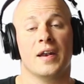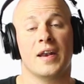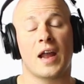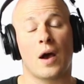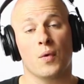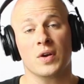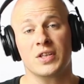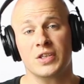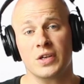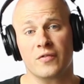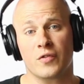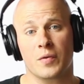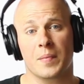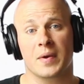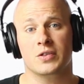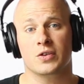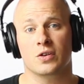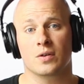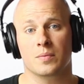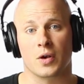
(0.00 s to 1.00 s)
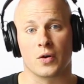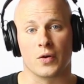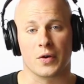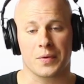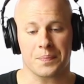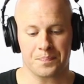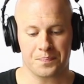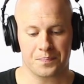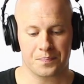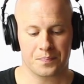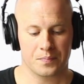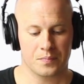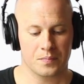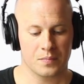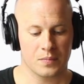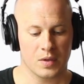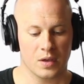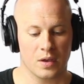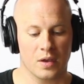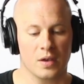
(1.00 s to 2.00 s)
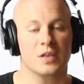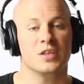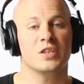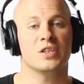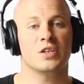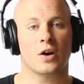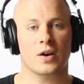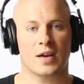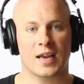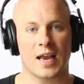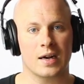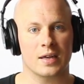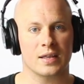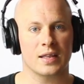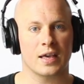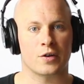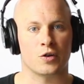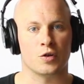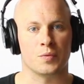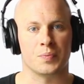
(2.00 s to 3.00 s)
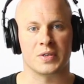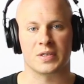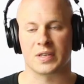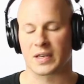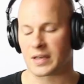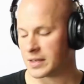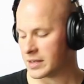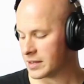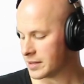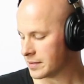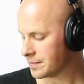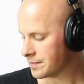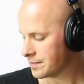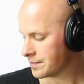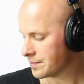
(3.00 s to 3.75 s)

Now, once you have your metronome going, start counting that group of 6.